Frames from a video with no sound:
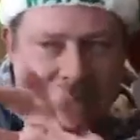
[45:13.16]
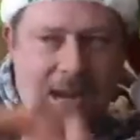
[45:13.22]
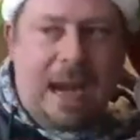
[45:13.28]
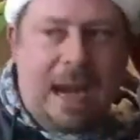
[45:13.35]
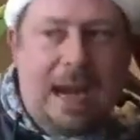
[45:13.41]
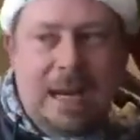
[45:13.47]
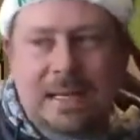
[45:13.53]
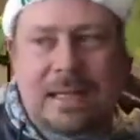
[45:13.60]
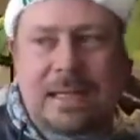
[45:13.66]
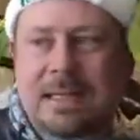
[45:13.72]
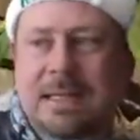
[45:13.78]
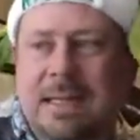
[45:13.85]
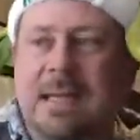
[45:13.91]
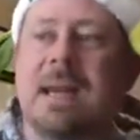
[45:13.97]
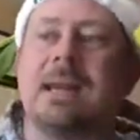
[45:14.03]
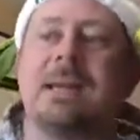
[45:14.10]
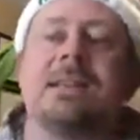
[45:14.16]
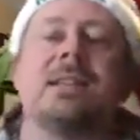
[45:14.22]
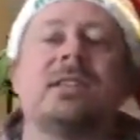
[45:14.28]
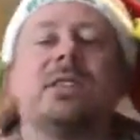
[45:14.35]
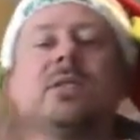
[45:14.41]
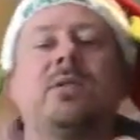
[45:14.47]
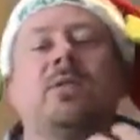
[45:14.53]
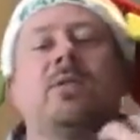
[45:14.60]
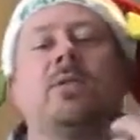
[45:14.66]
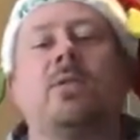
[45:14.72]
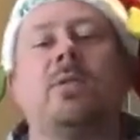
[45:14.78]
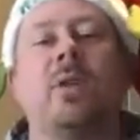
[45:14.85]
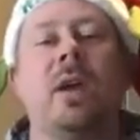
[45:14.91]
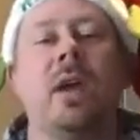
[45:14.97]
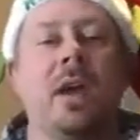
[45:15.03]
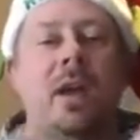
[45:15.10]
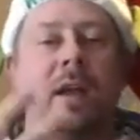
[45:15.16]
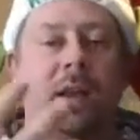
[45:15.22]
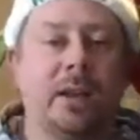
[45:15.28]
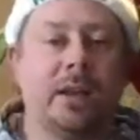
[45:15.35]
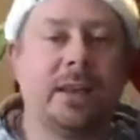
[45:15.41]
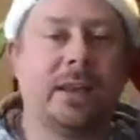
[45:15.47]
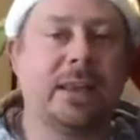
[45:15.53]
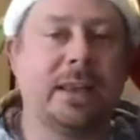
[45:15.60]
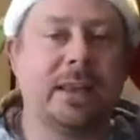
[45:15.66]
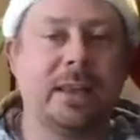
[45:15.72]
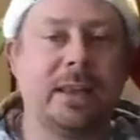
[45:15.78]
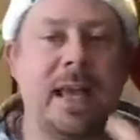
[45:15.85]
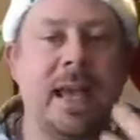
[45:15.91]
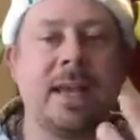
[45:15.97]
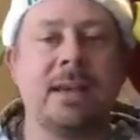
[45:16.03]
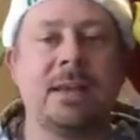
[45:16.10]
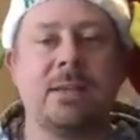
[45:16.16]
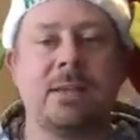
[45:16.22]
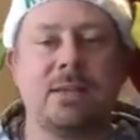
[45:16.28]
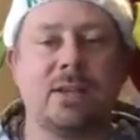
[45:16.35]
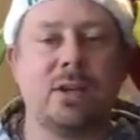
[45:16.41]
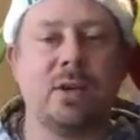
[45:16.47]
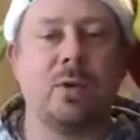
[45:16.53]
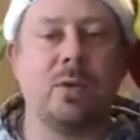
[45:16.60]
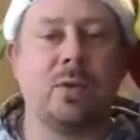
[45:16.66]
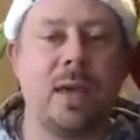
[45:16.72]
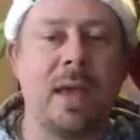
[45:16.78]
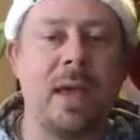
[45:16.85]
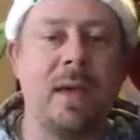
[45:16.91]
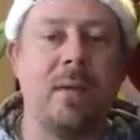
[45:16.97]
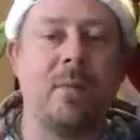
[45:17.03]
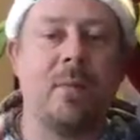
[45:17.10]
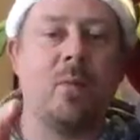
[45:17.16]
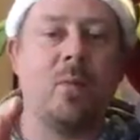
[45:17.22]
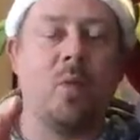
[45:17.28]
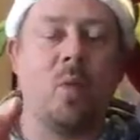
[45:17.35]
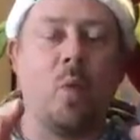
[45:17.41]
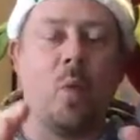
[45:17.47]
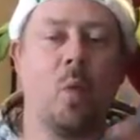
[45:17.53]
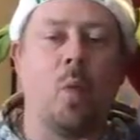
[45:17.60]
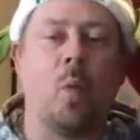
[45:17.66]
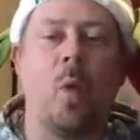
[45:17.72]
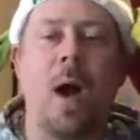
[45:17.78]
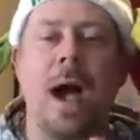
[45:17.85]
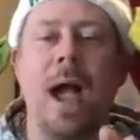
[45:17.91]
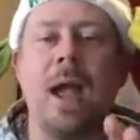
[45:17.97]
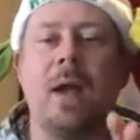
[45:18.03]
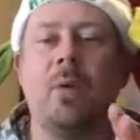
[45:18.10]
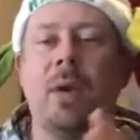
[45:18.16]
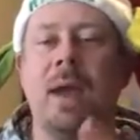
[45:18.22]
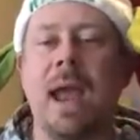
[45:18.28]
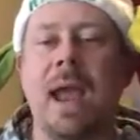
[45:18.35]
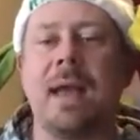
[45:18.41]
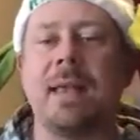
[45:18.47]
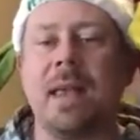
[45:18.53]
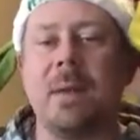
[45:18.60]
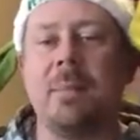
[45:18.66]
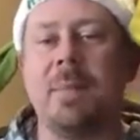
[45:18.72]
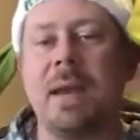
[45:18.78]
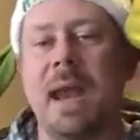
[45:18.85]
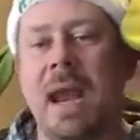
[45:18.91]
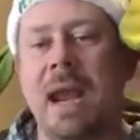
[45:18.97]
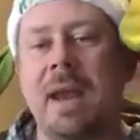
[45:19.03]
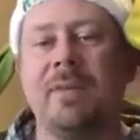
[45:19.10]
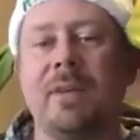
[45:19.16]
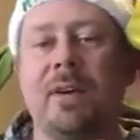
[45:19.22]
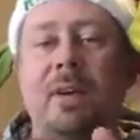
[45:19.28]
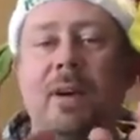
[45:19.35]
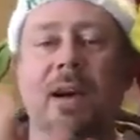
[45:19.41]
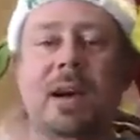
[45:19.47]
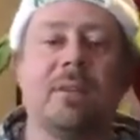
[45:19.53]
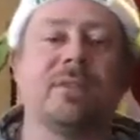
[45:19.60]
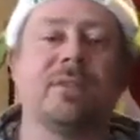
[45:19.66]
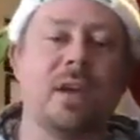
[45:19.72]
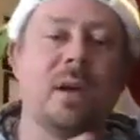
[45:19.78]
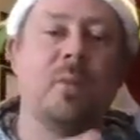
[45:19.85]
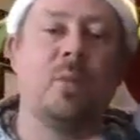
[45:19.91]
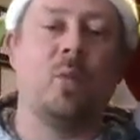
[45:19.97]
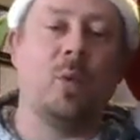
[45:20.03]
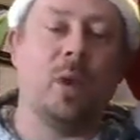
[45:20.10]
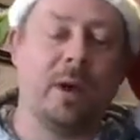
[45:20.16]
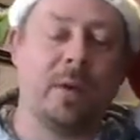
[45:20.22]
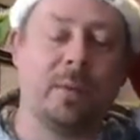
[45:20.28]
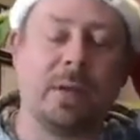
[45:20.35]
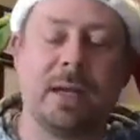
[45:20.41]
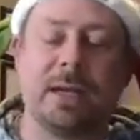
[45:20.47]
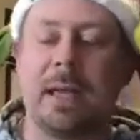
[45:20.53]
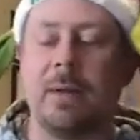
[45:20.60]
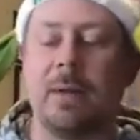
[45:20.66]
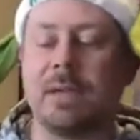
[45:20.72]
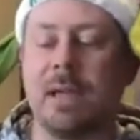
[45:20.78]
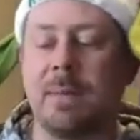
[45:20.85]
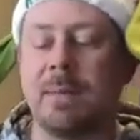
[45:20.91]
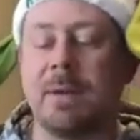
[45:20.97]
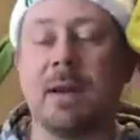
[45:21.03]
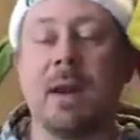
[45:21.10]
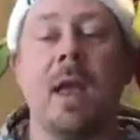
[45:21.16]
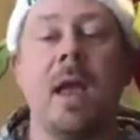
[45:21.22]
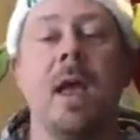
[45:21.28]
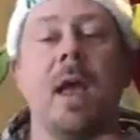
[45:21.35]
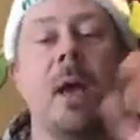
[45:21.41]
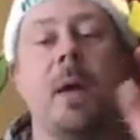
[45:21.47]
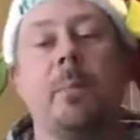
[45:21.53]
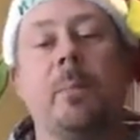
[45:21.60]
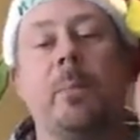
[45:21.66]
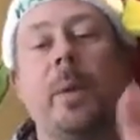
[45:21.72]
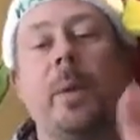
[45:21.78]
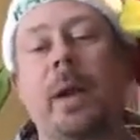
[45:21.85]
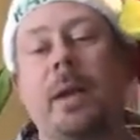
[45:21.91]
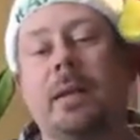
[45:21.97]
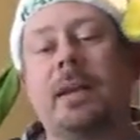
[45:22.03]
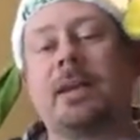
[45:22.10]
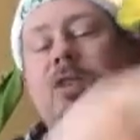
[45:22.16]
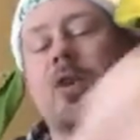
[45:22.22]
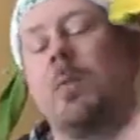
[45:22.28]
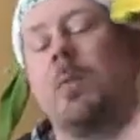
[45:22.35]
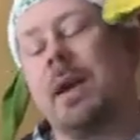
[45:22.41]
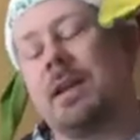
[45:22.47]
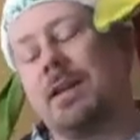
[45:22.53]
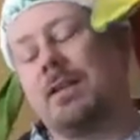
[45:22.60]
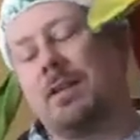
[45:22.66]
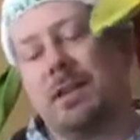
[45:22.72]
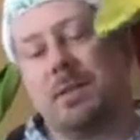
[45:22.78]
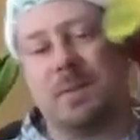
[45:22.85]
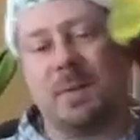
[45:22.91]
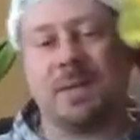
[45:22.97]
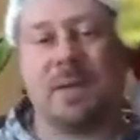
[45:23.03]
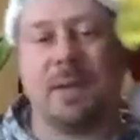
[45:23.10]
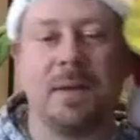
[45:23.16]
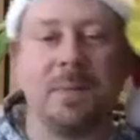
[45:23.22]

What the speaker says: it tends to lend to that why we had that behavior if something weird like that was happening. But let's go back to Christmas.